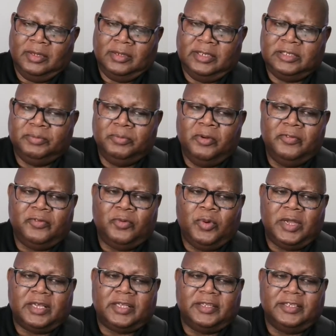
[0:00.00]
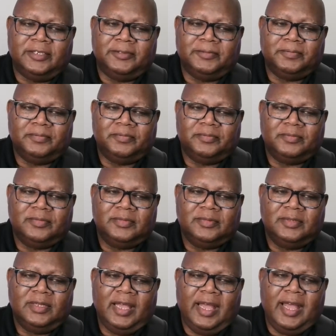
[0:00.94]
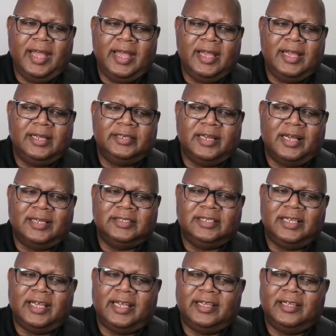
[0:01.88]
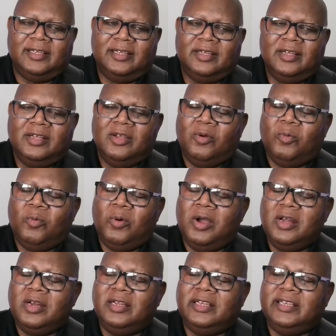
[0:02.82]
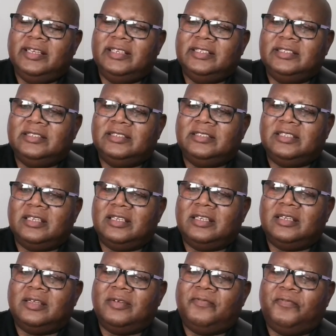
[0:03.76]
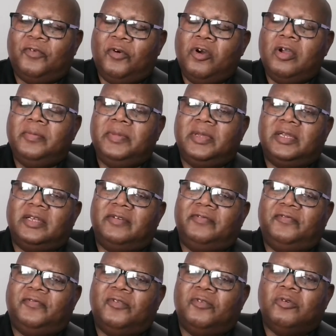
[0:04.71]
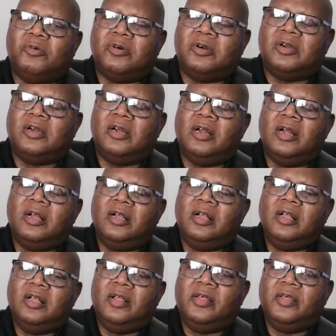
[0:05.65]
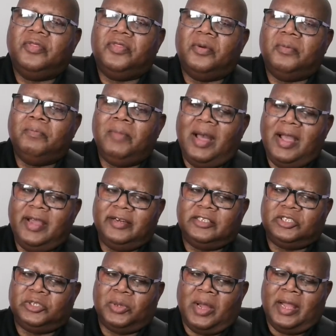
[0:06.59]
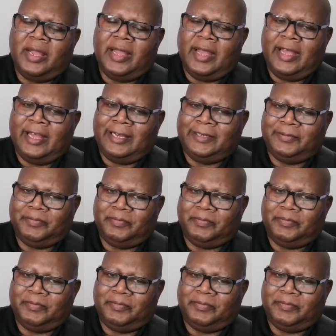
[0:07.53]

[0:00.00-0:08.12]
Let's move quickly. Hey, Dante, what is the formula for the minor triad?